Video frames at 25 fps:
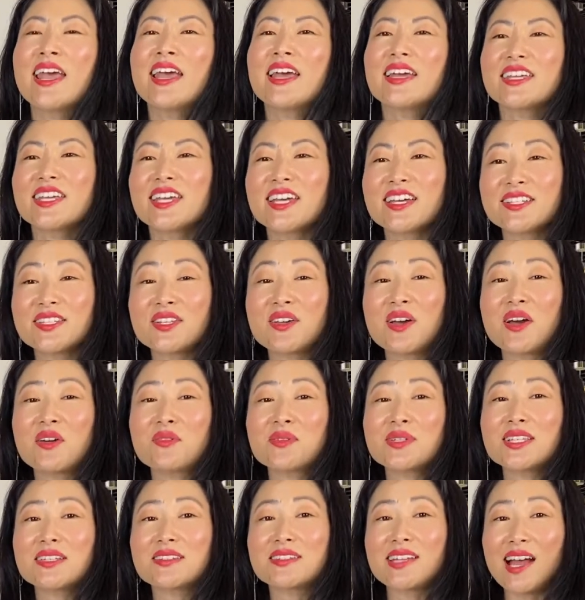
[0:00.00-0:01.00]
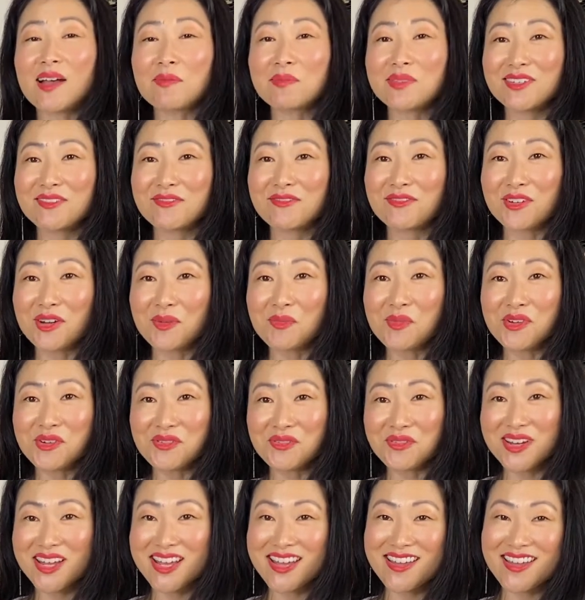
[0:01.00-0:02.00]
Yeah, so I was adopted from
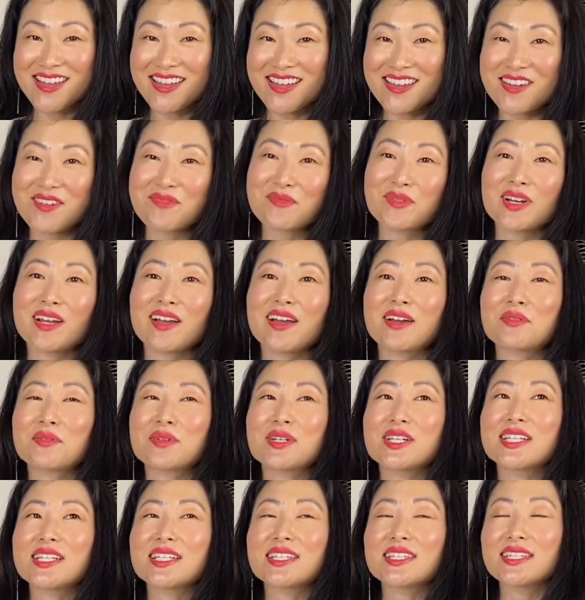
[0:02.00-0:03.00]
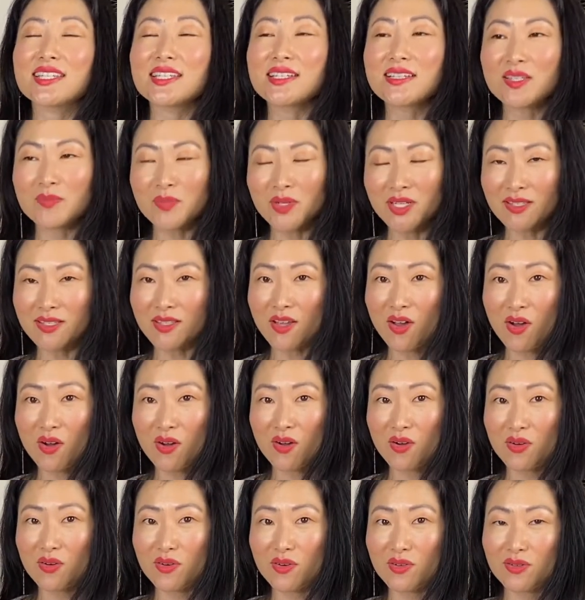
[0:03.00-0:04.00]
Korea when I was 6 months
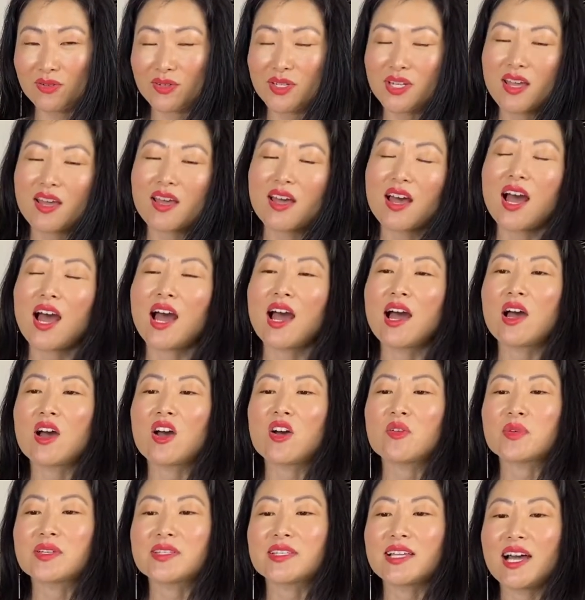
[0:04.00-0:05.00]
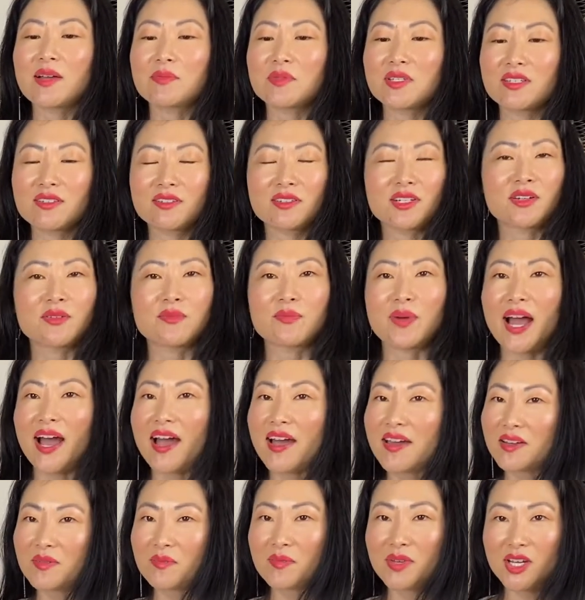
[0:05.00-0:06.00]
old. Adopted,
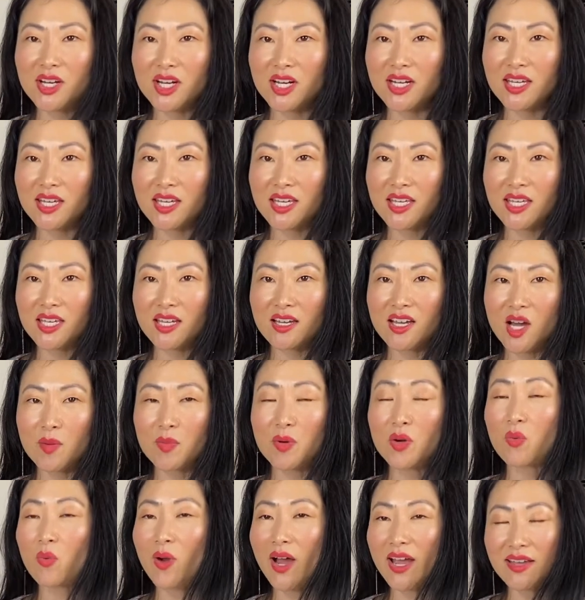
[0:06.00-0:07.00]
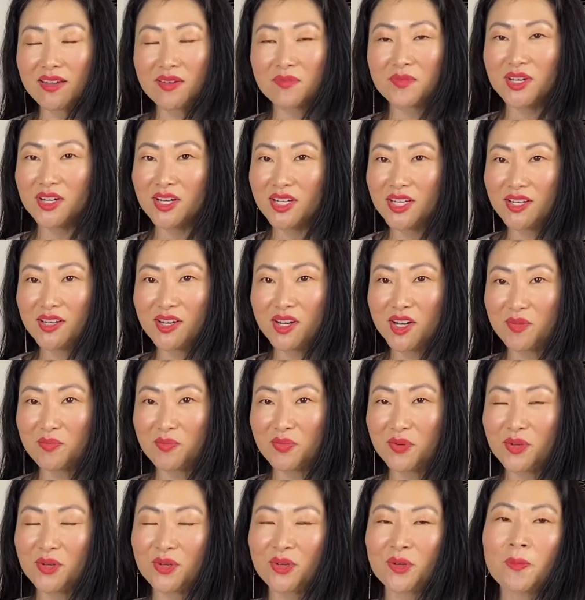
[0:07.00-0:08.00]
by an American couple, a white American
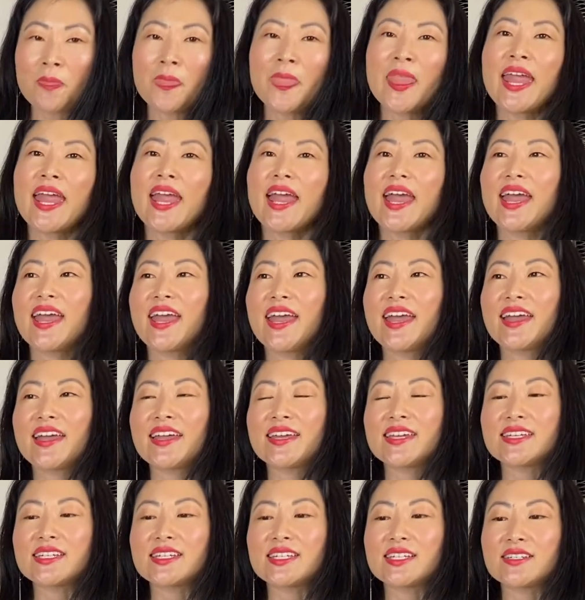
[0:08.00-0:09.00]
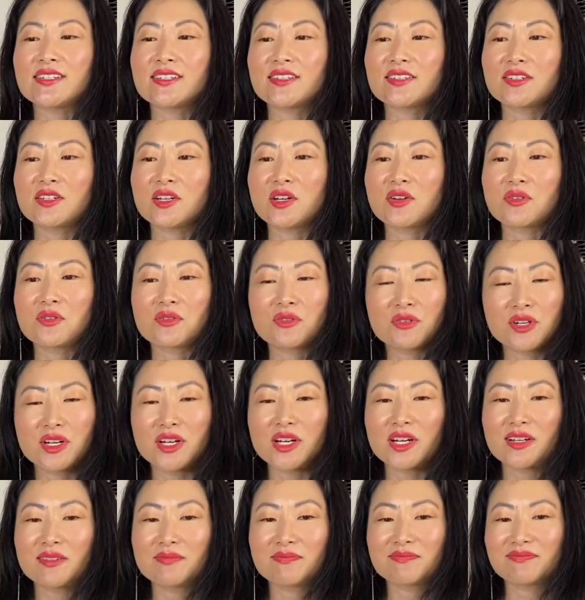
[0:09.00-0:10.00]
couple, and grew
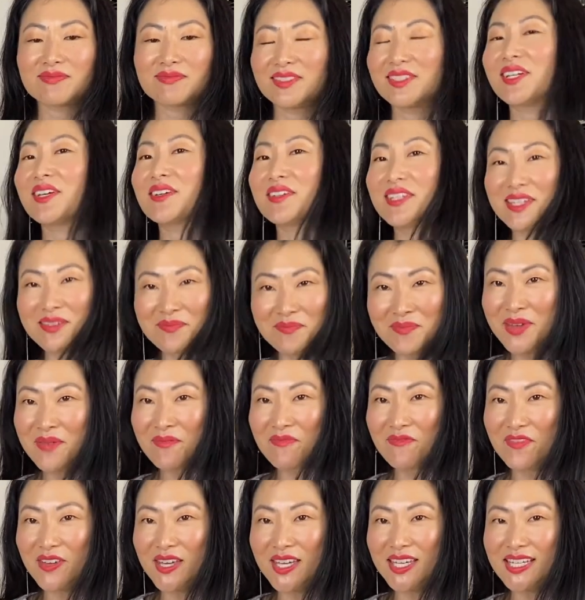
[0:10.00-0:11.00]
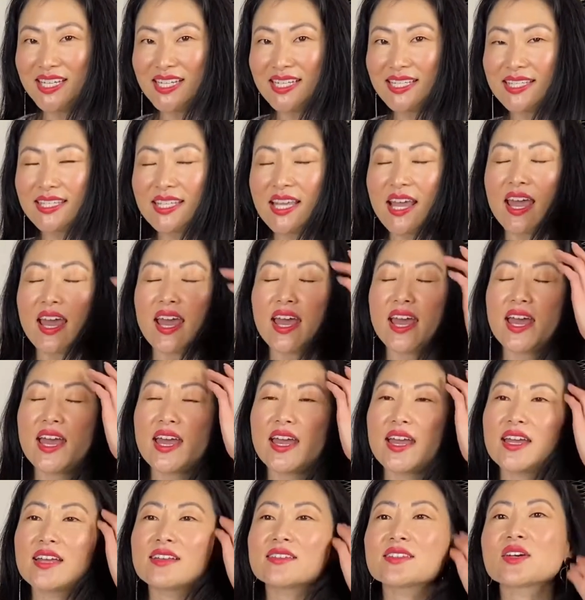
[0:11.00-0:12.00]
up, in Memphis.
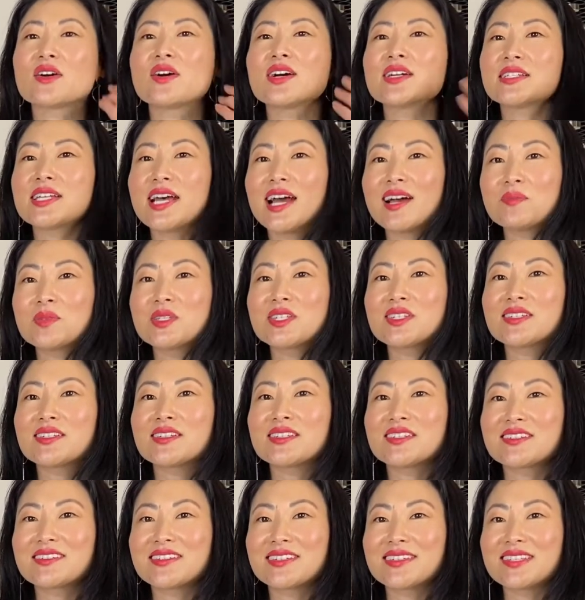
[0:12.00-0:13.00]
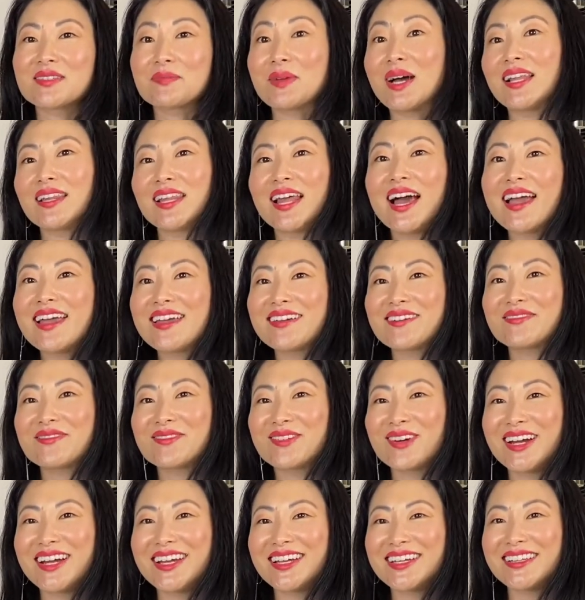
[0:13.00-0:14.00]
And so adoption is just my life,
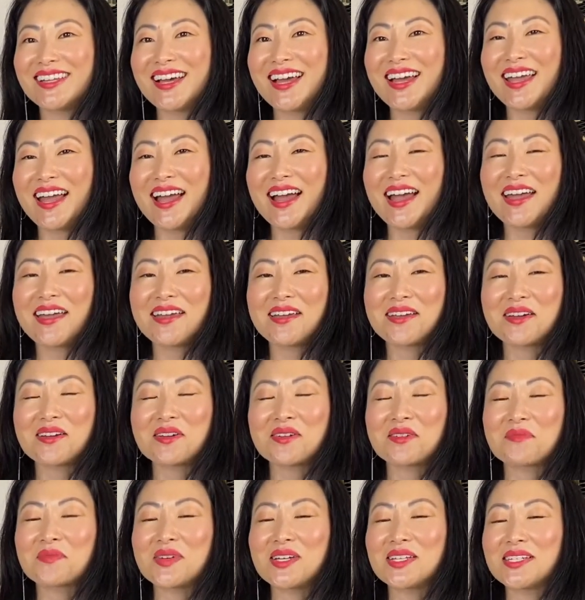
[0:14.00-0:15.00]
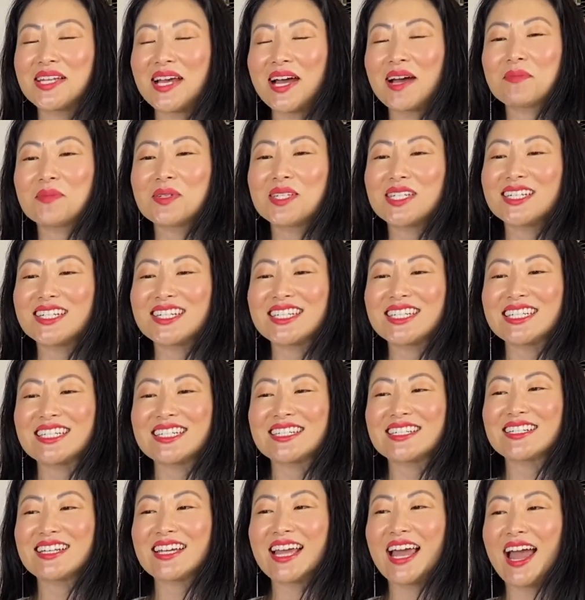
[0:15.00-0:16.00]
right? I am
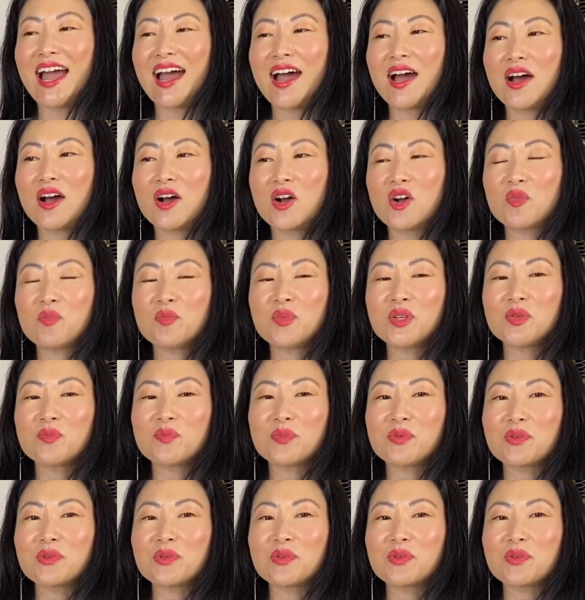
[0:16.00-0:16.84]
adopted. How people